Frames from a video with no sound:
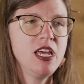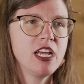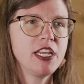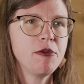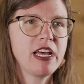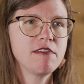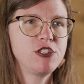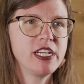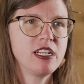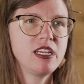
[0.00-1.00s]
And you have
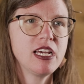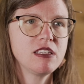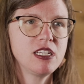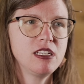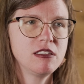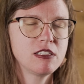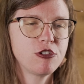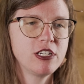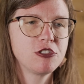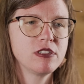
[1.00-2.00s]
Janet Yellen,
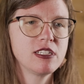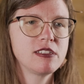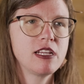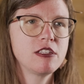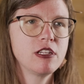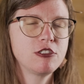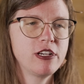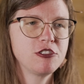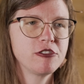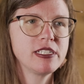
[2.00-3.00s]
the
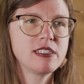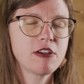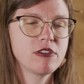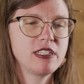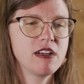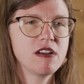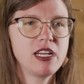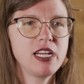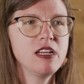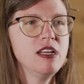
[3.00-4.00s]
Treasury
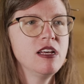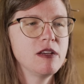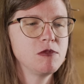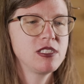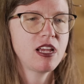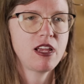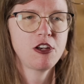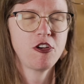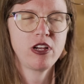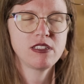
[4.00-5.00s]
Secretary,
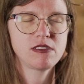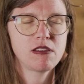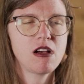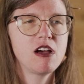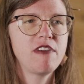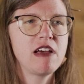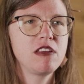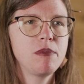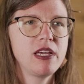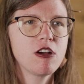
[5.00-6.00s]
saying during the Silicon
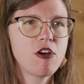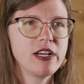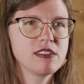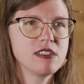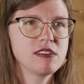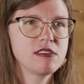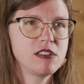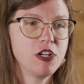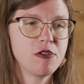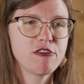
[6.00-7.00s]
Valley bank crisis,
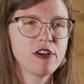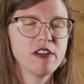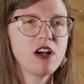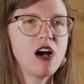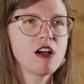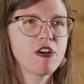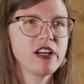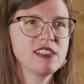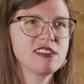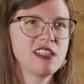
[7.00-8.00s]
in front of
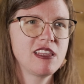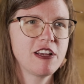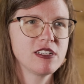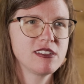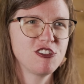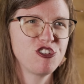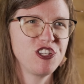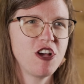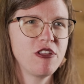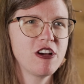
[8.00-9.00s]
Congress, that they are
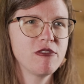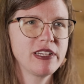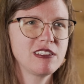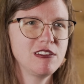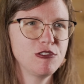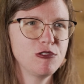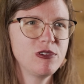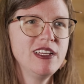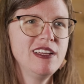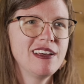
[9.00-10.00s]
essentially only going to
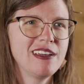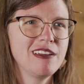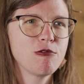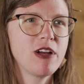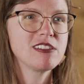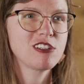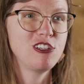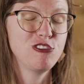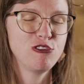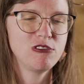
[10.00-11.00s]

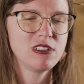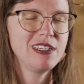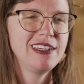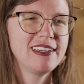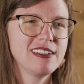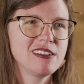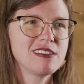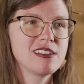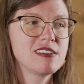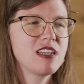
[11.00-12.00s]
rescue
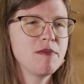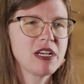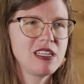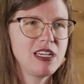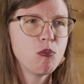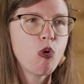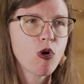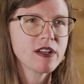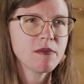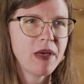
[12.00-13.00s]
systemically
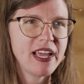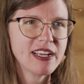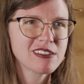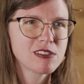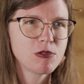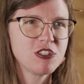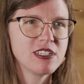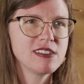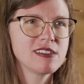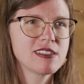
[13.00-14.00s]
important banks, which
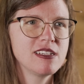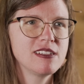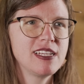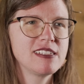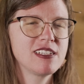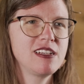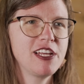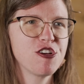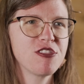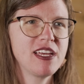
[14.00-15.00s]
is a
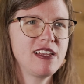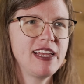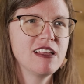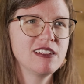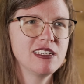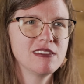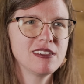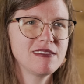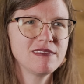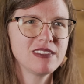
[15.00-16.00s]
designator that
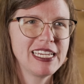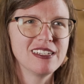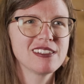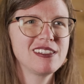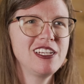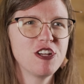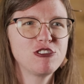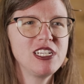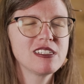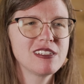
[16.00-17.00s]
Yellen can just,
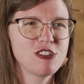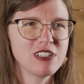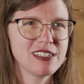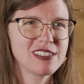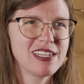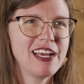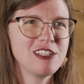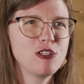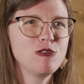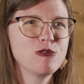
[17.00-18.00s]
she essentially
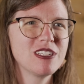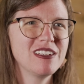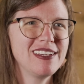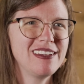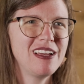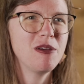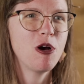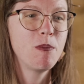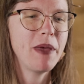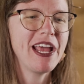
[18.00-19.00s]
decides who's
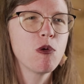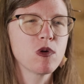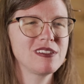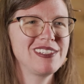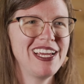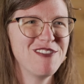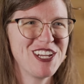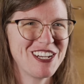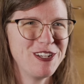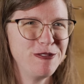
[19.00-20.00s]
a bank worth
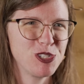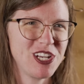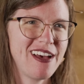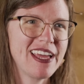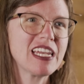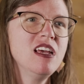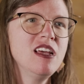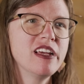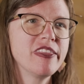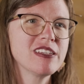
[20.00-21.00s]
saving and who's not.
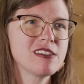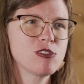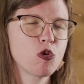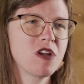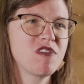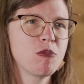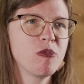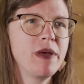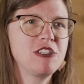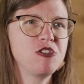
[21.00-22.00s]
And this is sort of the
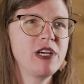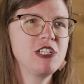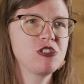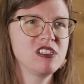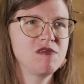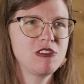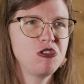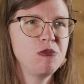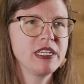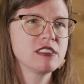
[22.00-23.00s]
perpetuation of the
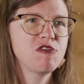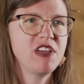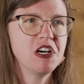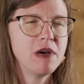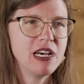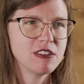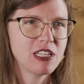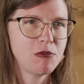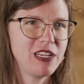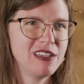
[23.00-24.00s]
too big to fail model
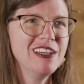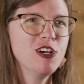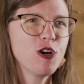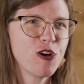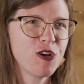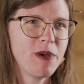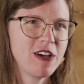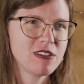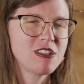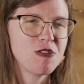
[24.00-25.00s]
that we heard
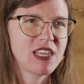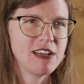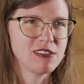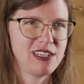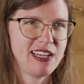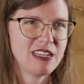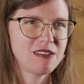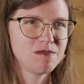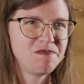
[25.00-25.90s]
about in 2008.